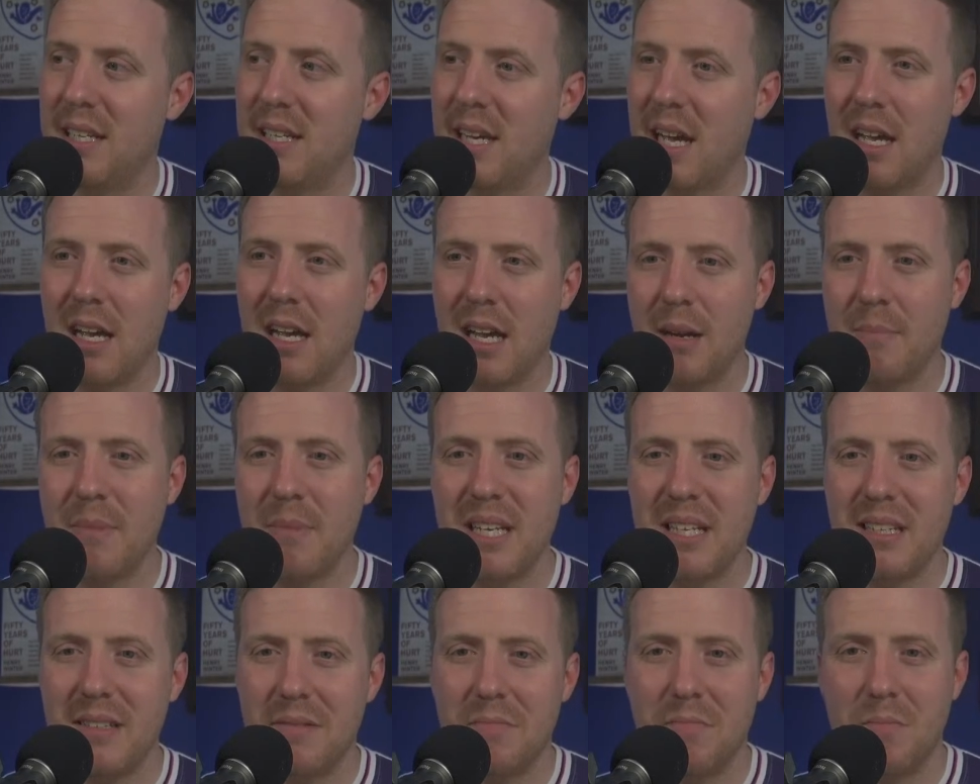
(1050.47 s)
I
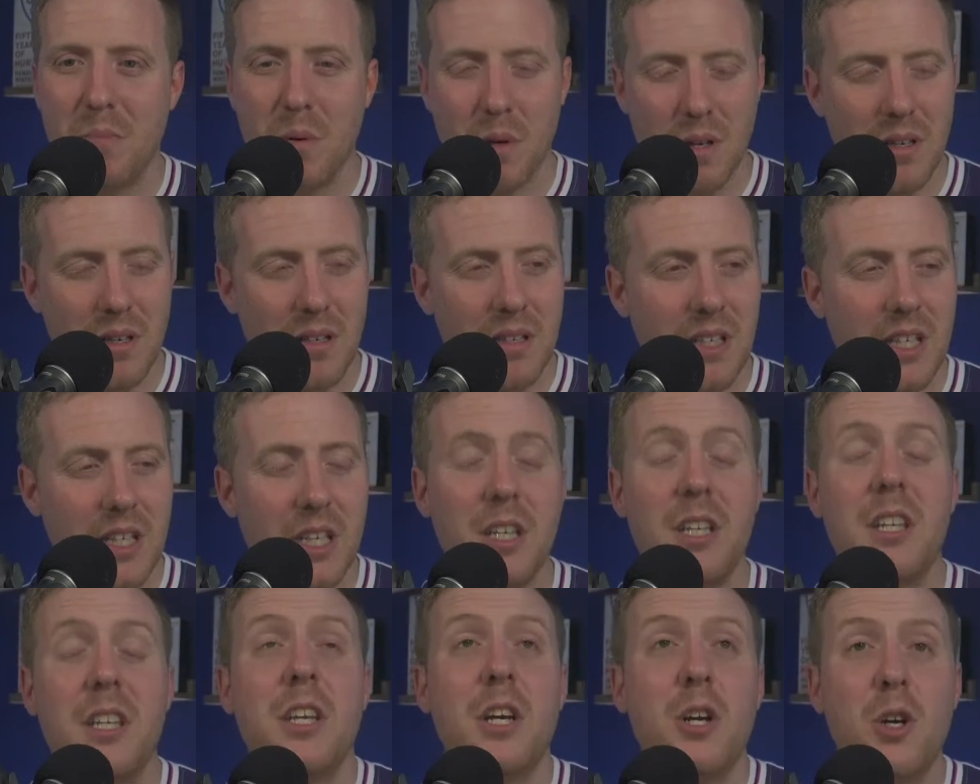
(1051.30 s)
mean,
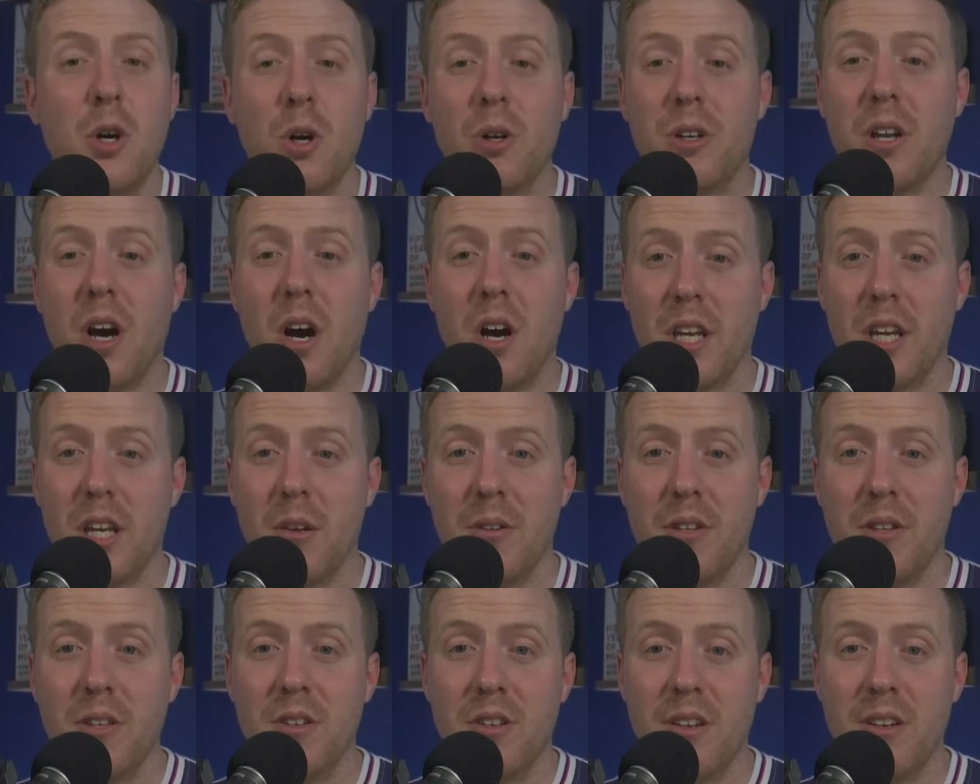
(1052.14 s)
you could argue
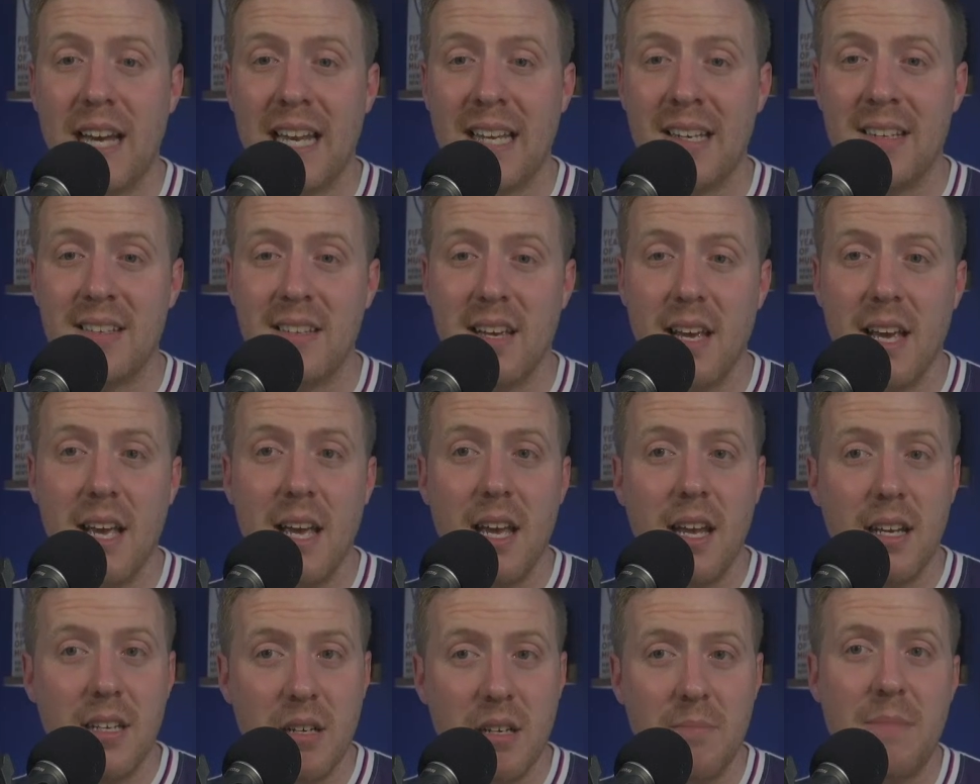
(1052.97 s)
on the other hand,
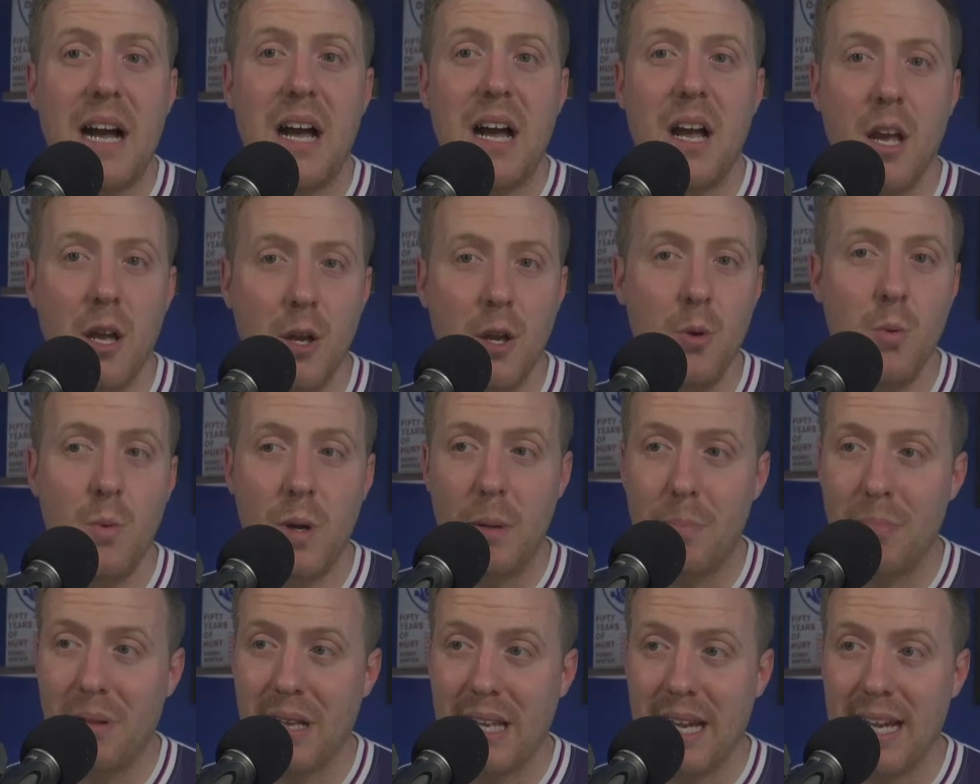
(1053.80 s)
no matter who we
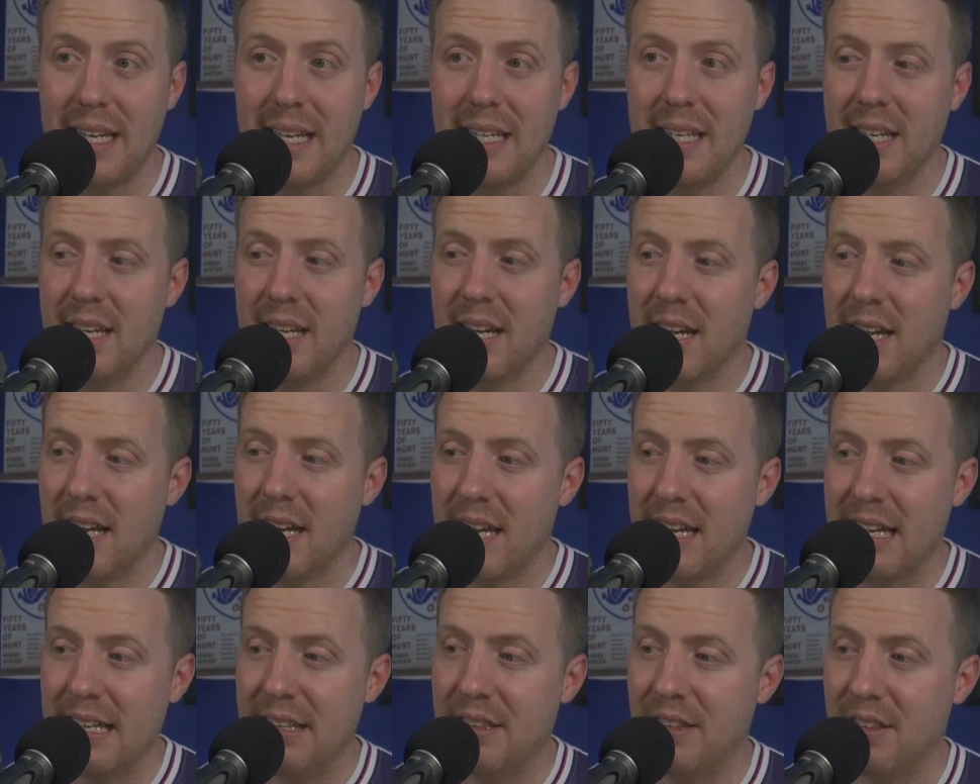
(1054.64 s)
play,
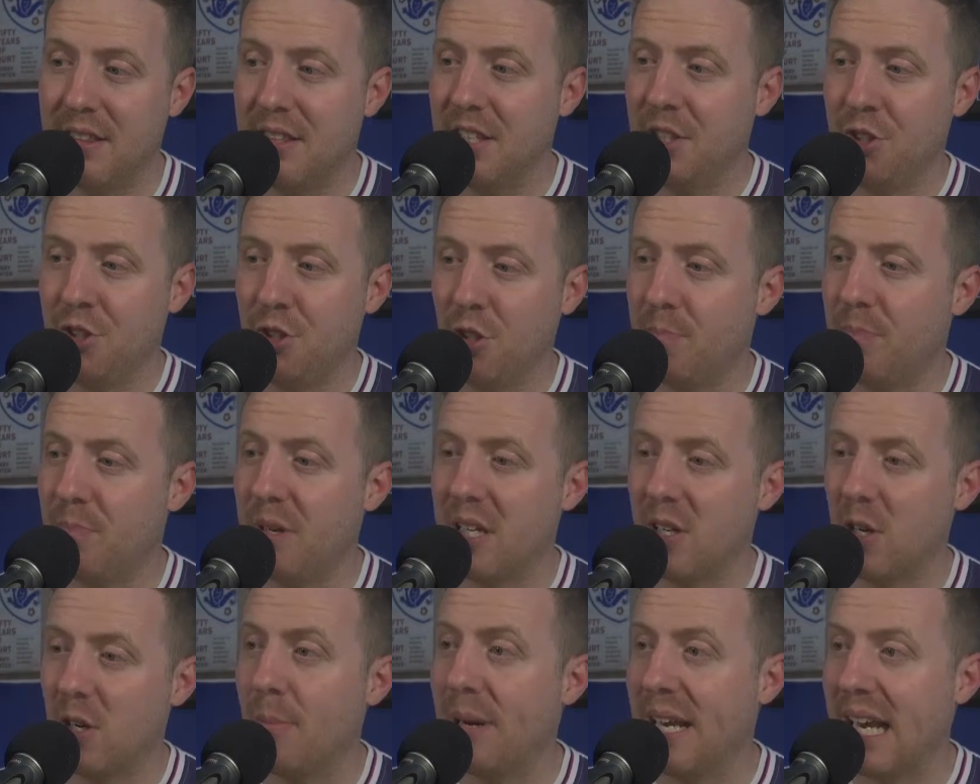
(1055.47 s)
they should be
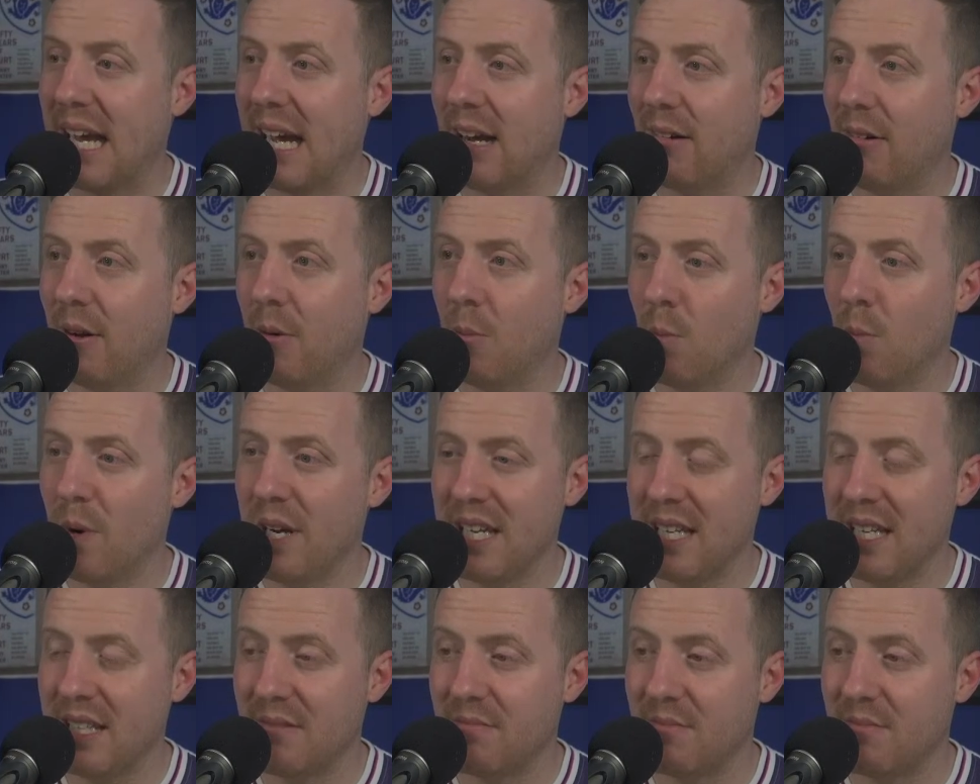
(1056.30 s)
coming out and
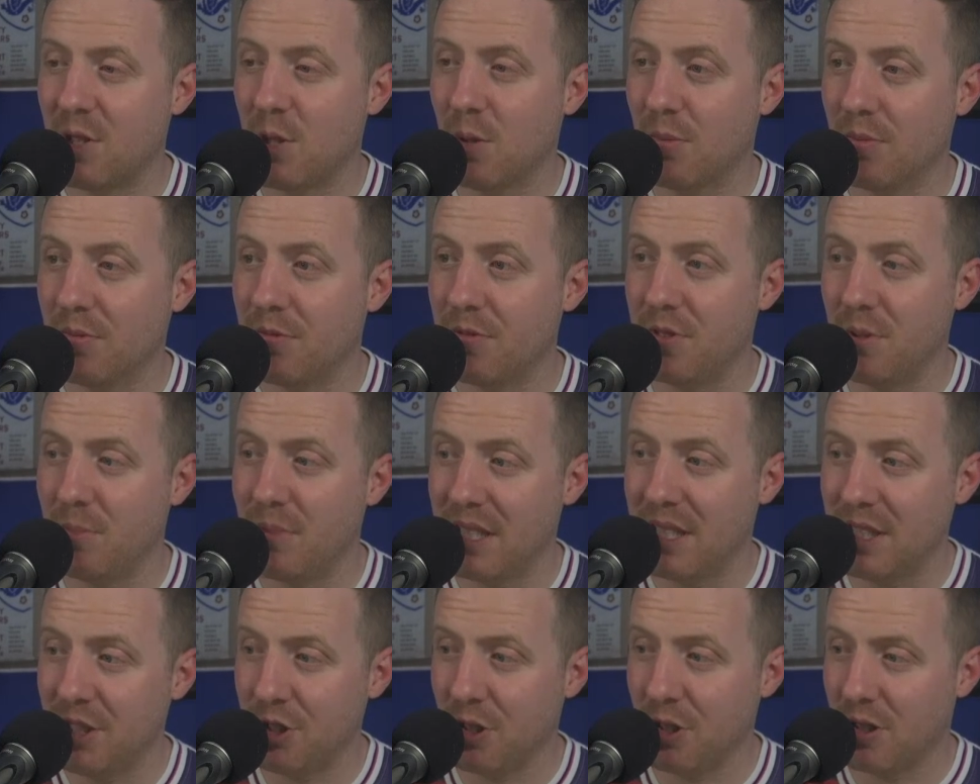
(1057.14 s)
winning
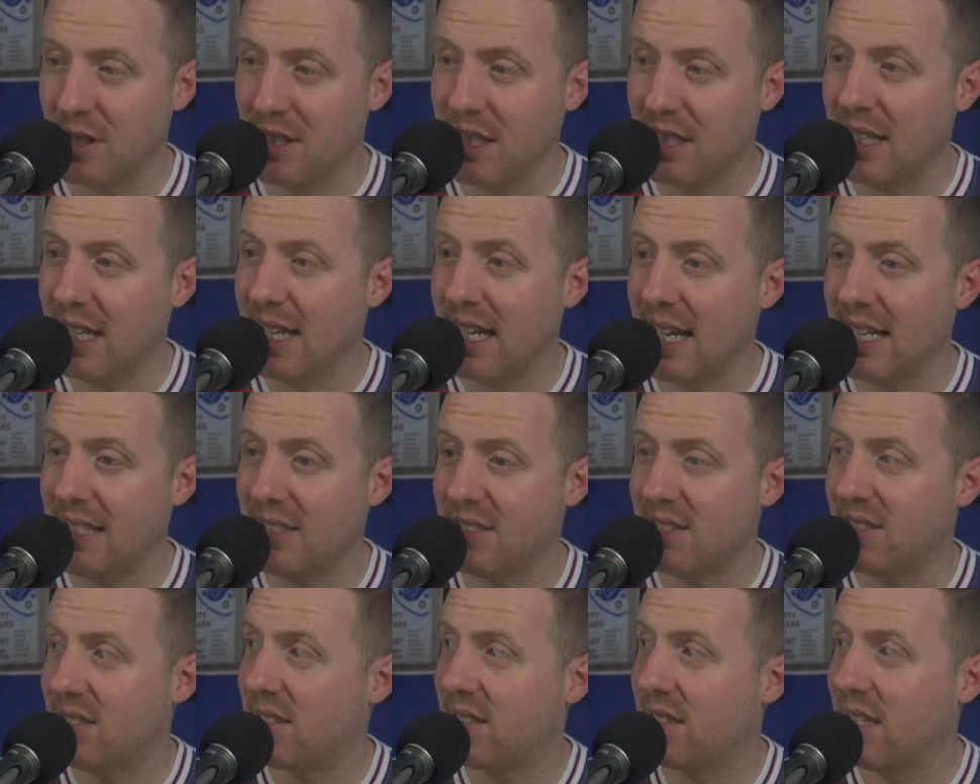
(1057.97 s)
comfortably, shouldn't they,
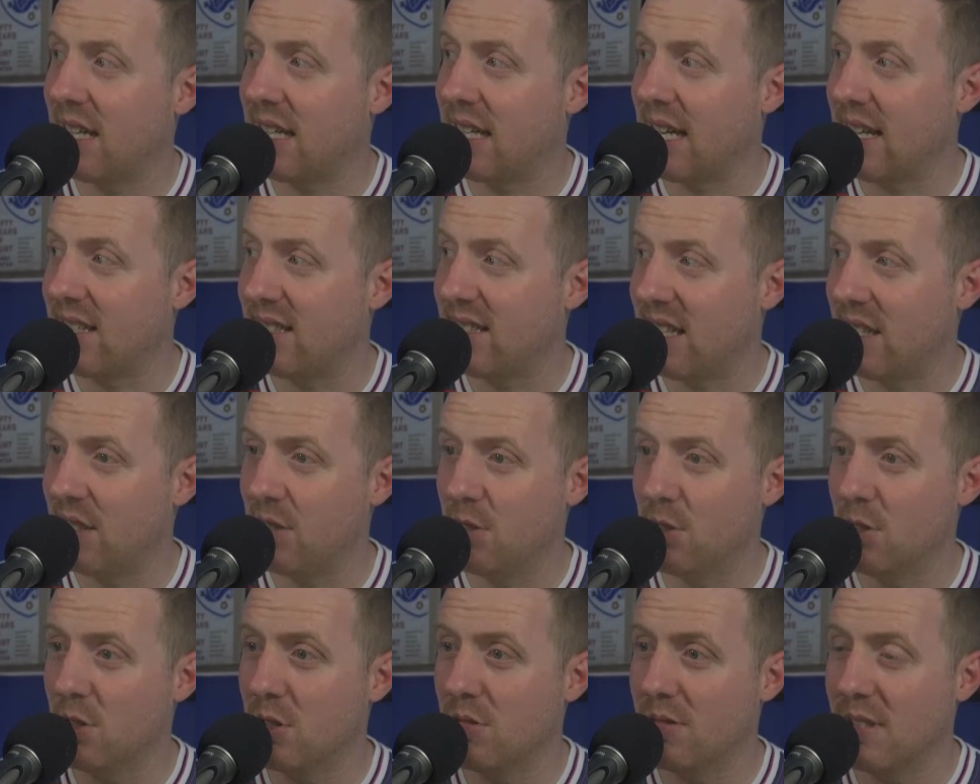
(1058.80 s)
against
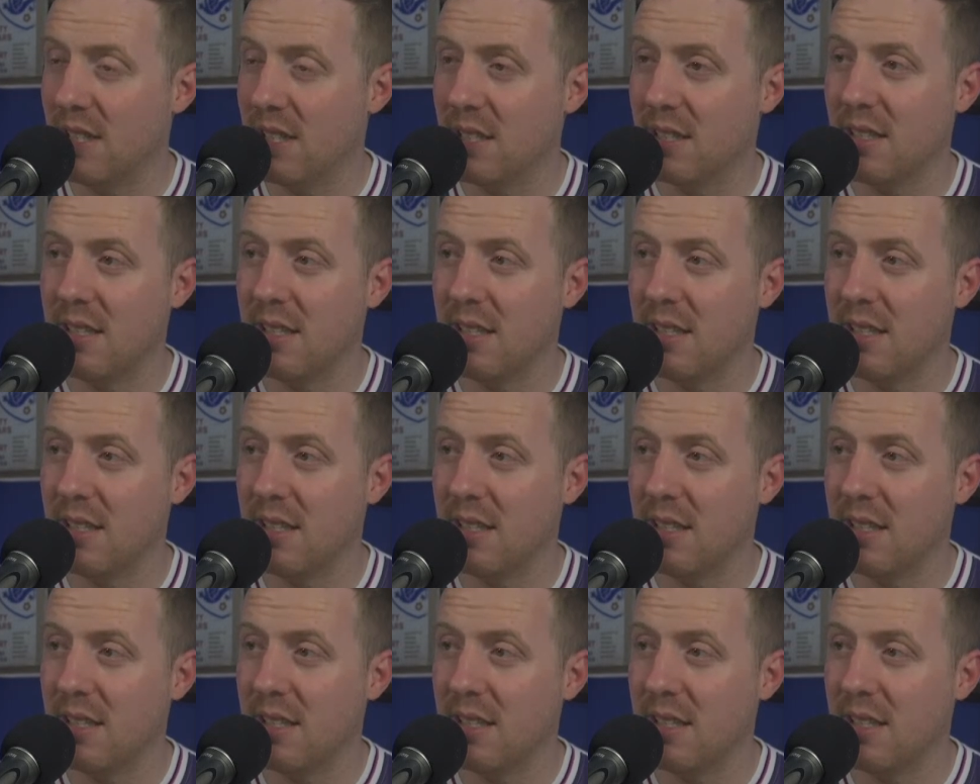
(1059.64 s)
Andorra?